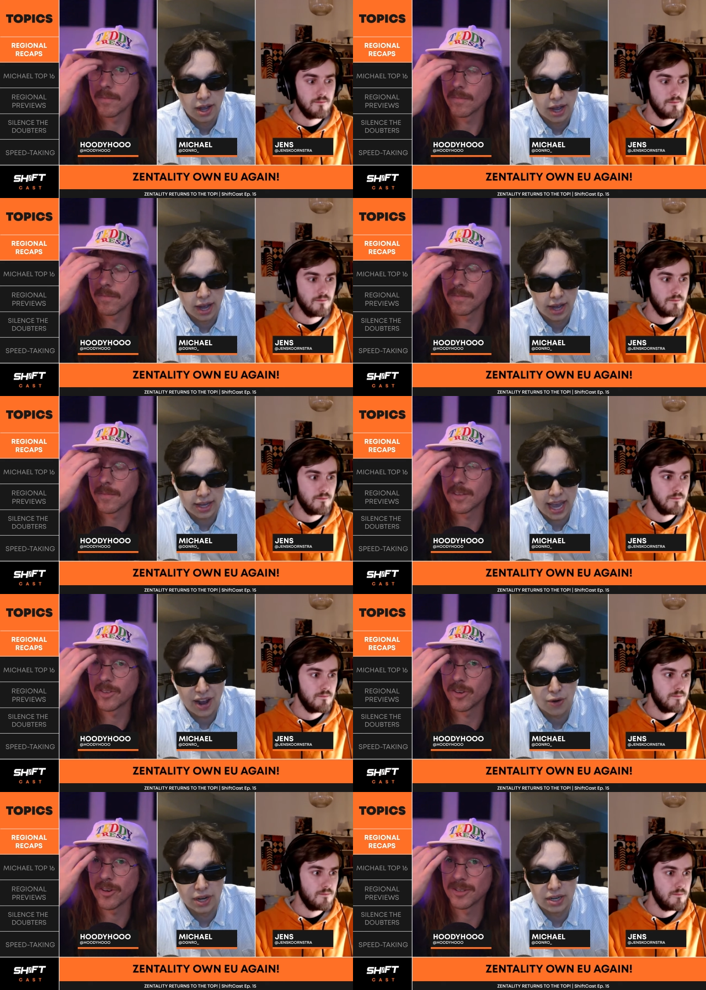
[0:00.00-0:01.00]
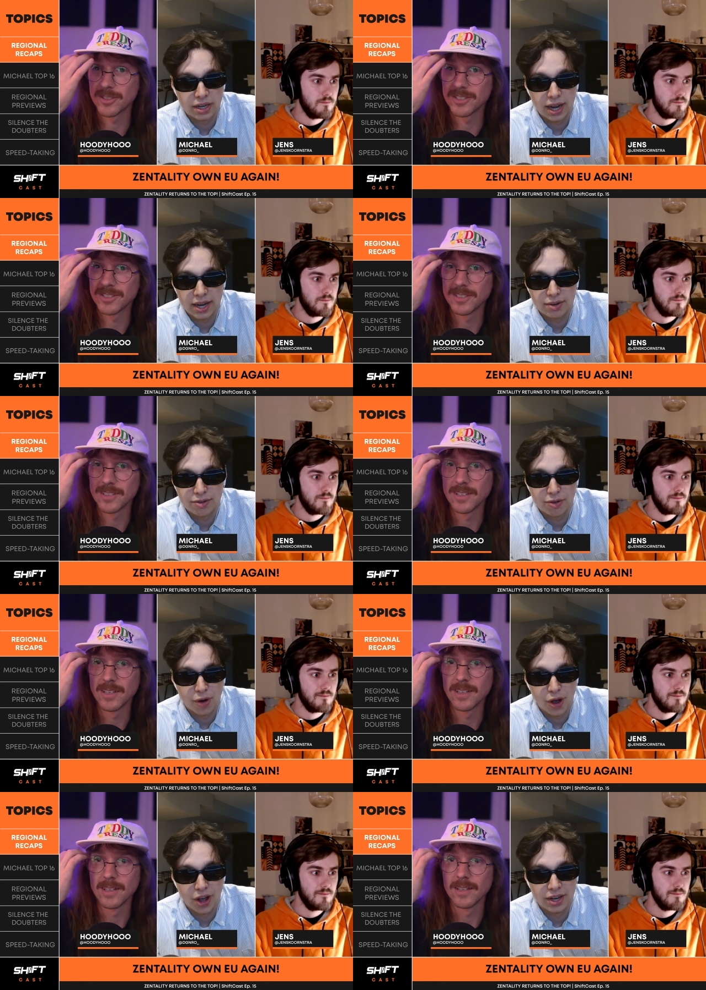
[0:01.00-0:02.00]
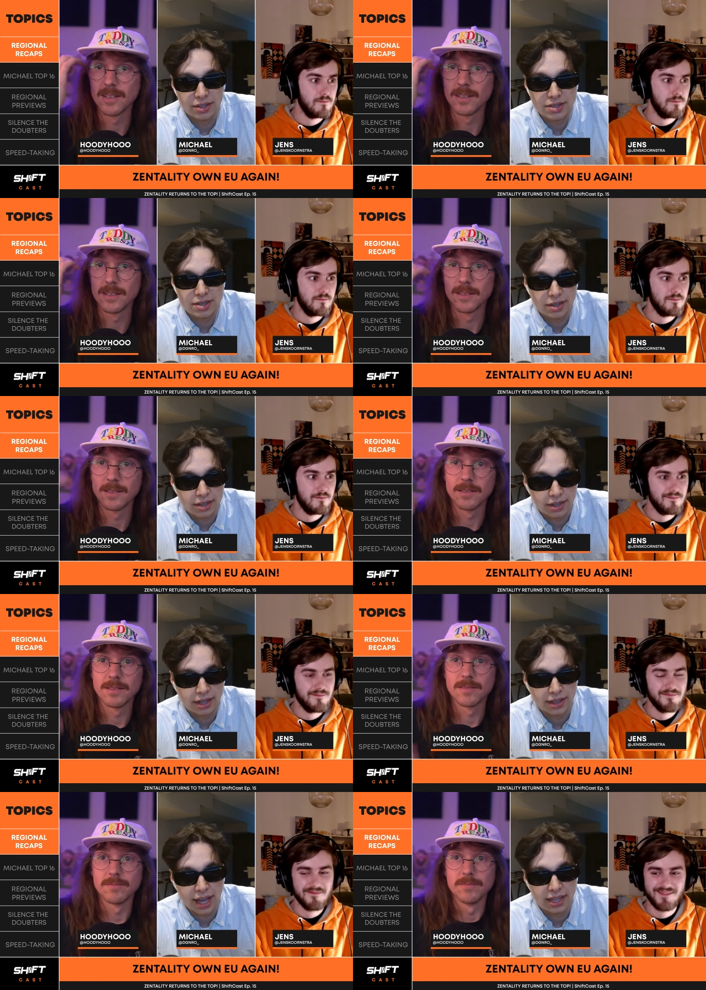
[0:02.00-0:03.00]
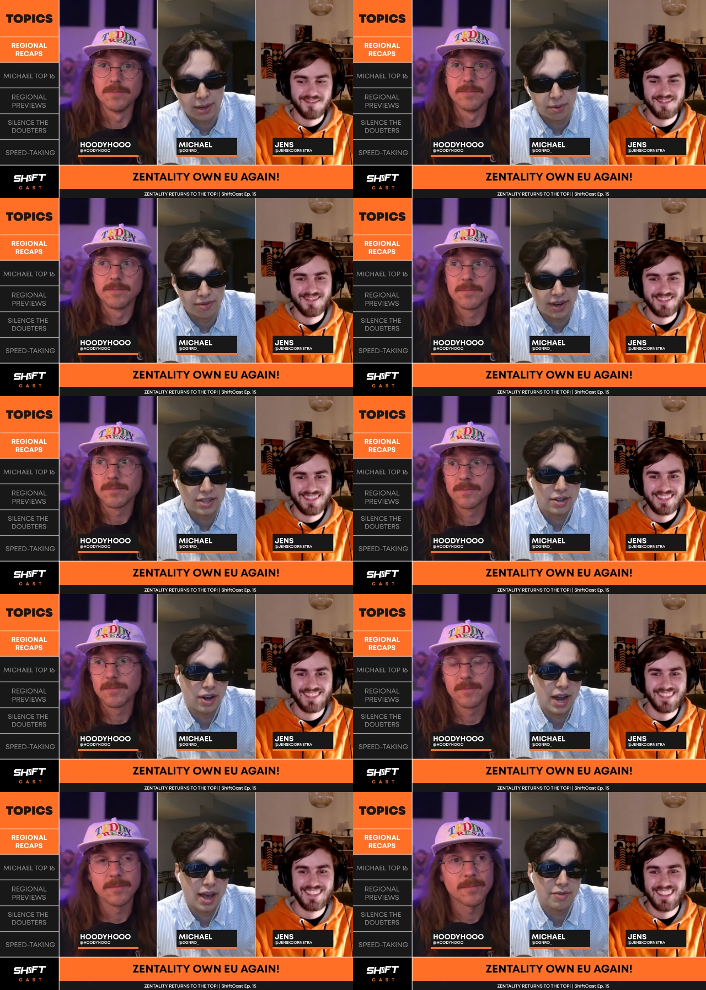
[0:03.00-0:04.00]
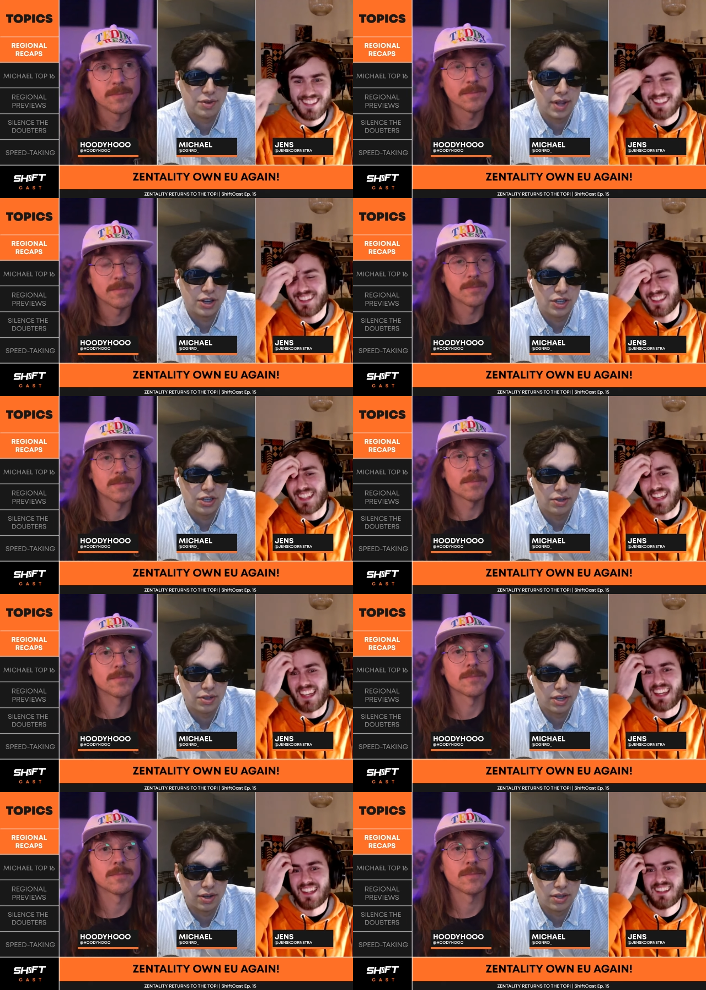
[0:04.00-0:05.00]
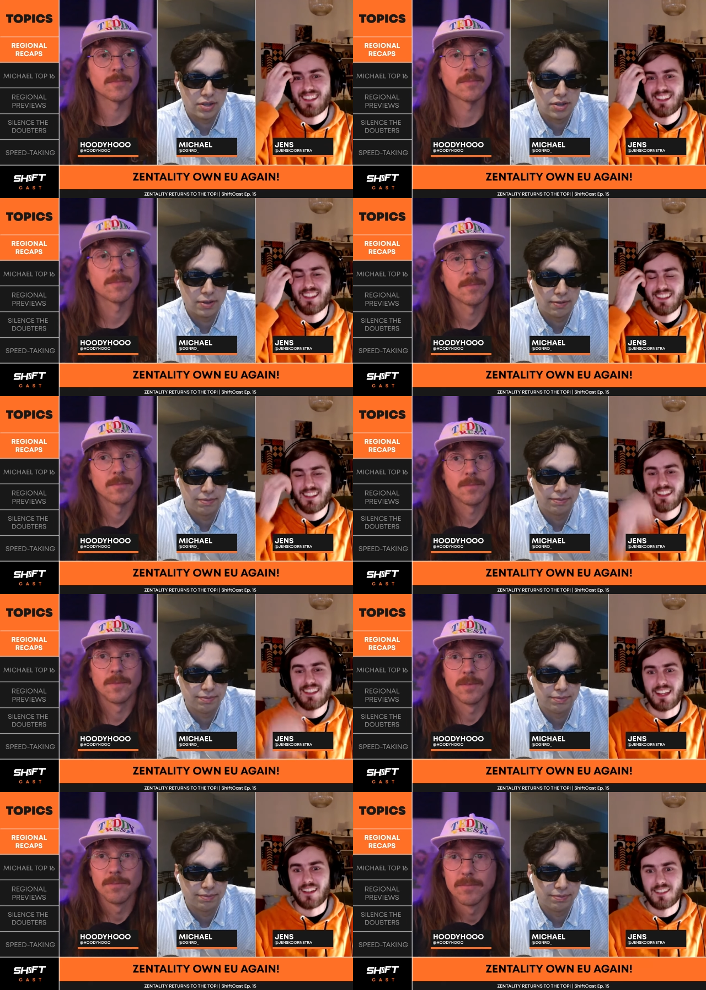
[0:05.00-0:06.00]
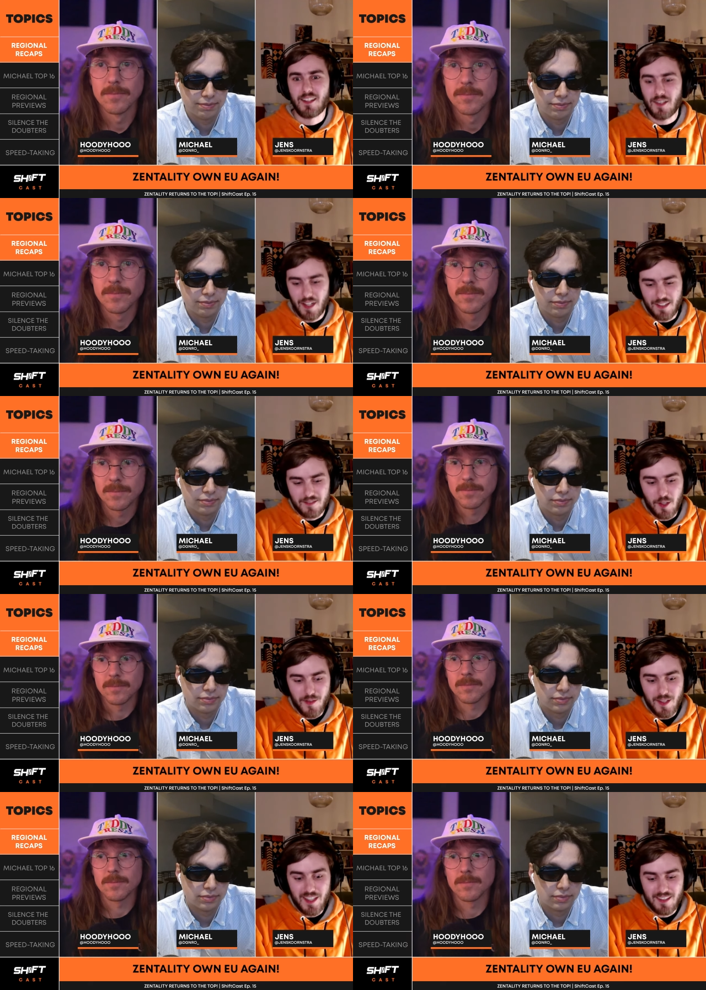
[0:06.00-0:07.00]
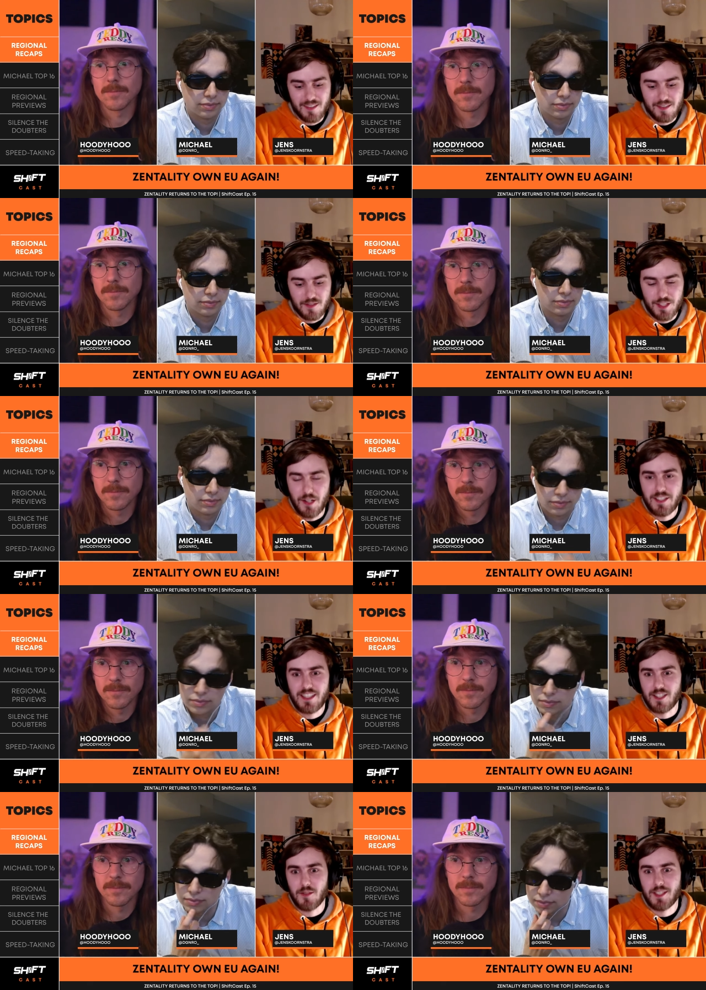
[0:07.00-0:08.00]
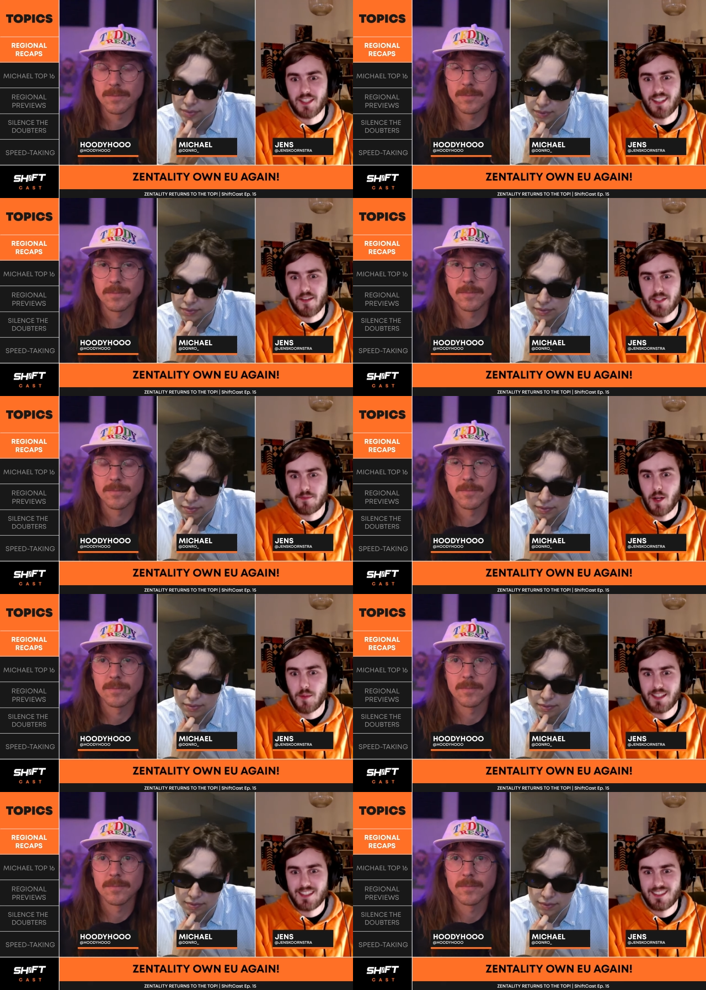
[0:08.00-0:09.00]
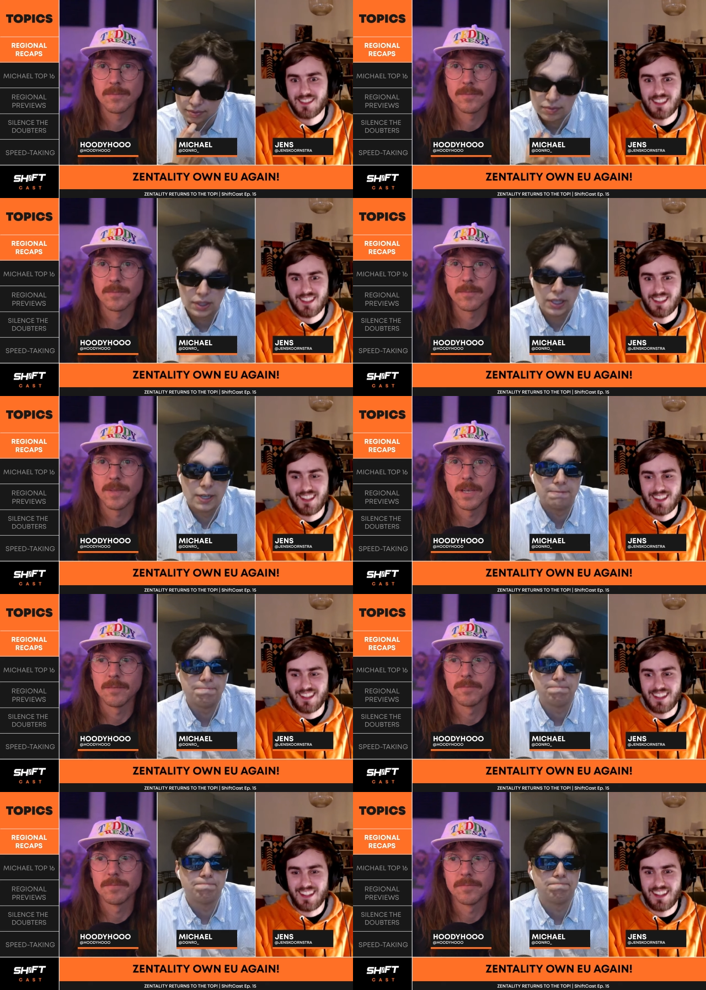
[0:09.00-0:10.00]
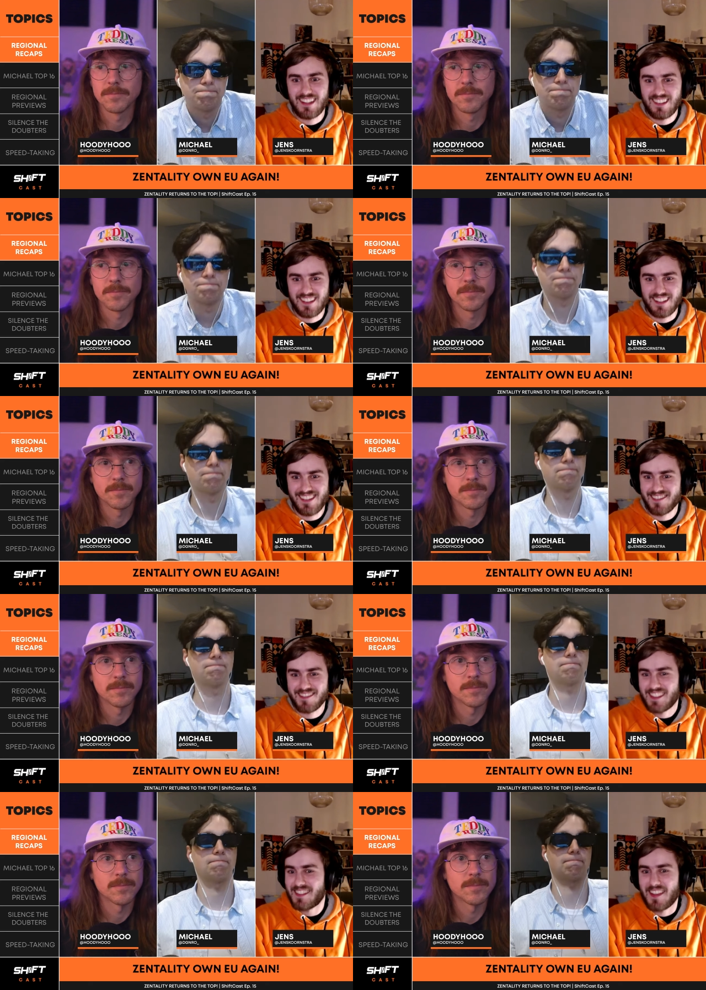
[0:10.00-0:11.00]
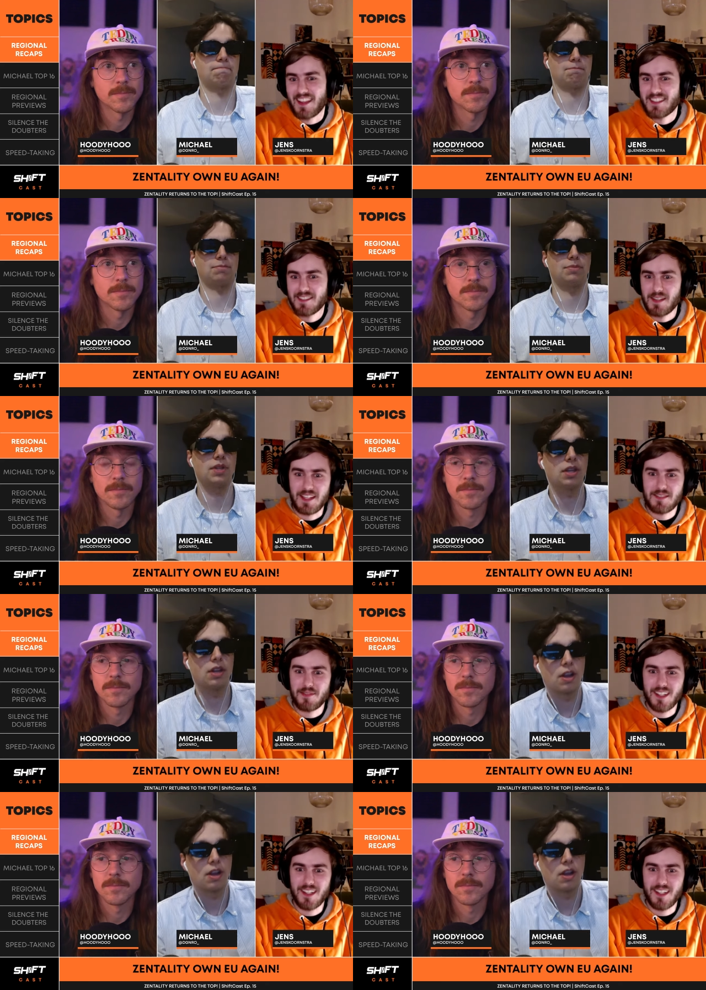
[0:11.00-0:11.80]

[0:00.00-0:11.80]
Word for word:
Speaker 1: uh, carried and frauds that that they were faced on after that G2 yeah, series.
Speaker 2: Yeah. yeah. No, uh, Radosin's always going to have his moments. Yeah. Uh, it, it's it's